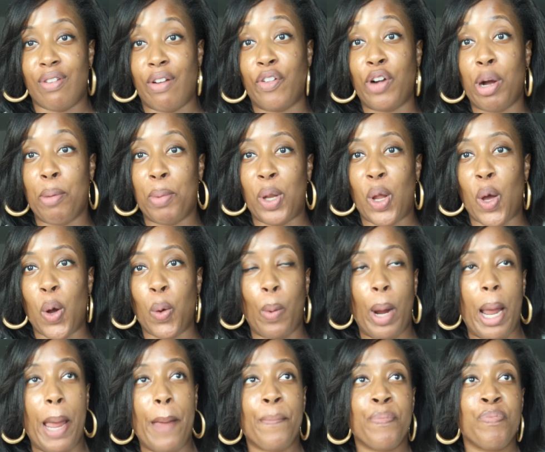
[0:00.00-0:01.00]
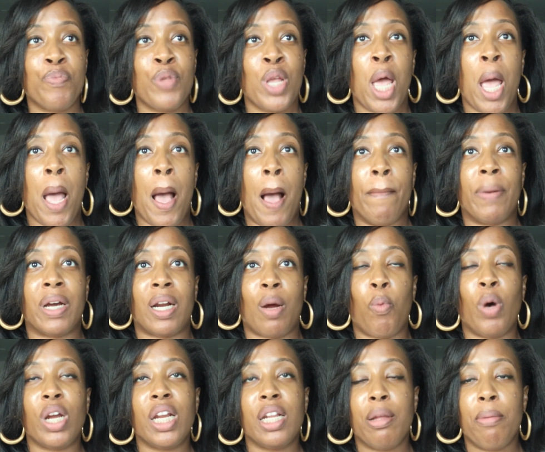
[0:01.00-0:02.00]
I've come a long way. But
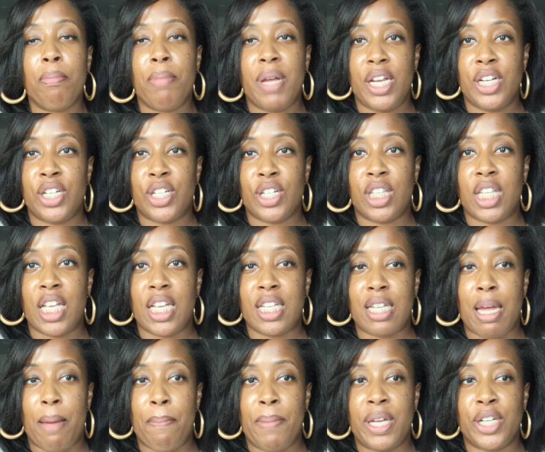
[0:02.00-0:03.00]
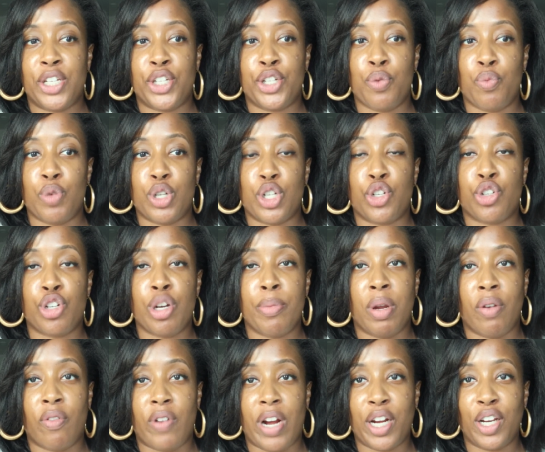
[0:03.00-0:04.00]
one of the major things I mentioned was
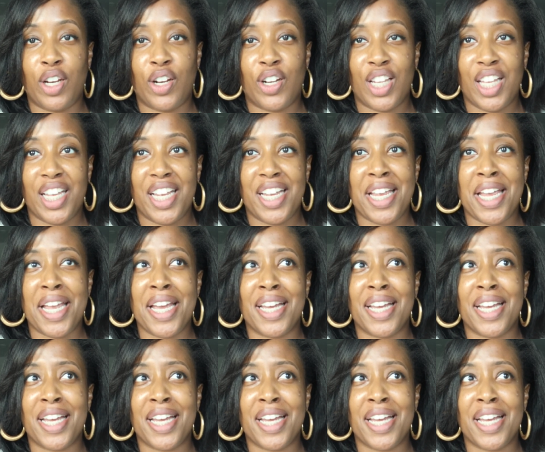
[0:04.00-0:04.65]
trimming regularly.